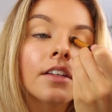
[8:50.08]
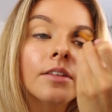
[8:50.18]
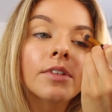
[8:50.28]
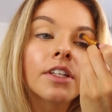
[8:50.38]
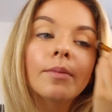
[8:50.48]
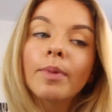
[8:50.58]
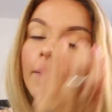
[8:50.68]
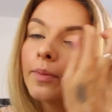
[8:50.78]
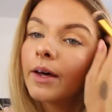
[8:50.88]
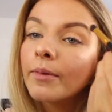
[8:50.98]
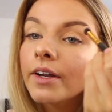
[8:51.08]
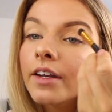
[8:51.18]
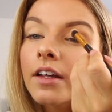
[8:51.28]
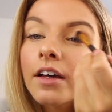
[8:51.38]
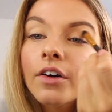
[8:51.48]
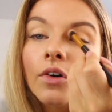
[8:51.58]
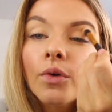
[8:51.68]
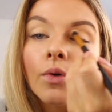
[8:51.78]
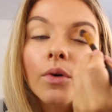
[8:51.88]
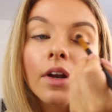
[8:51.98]
So I'm just going to pop that one
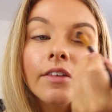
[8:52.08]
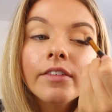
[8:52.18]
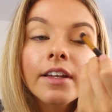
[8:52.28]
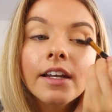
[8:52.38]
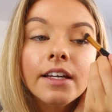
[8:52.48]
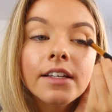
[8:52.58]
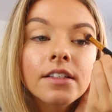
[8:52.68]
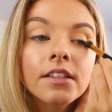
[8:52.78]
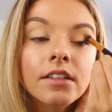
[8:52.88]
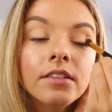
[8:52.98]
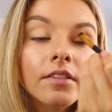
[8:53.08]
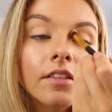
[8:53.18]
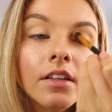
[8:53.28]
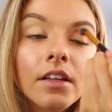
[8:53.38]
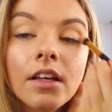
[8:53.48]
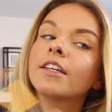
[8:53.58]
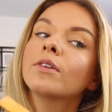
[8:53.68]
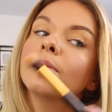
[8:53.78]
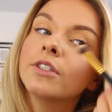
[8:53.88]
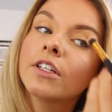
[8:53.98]
all over the lid.
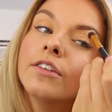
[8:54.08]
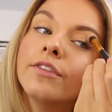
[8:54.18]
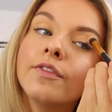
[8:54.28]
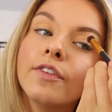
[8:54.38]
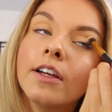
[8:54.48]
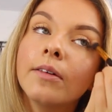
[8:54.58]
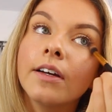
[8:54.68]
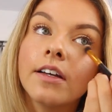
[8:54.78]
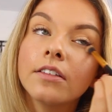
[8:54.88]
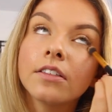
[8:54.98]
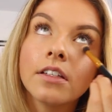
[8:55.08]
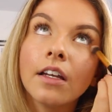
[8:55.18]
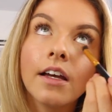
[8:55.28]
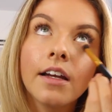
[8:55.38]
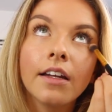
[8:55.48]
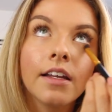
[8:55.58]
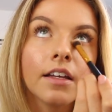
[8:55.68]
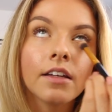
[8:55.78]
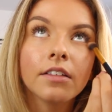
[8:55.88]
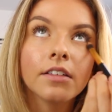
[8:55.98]
And I'm just going to follow it
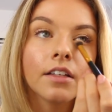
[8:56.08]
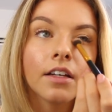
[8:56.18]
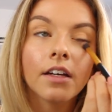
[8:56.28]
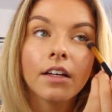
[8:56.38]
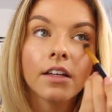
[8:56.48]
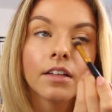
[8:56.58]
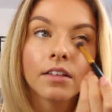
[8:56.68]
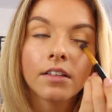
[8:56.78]
slightly under the eye.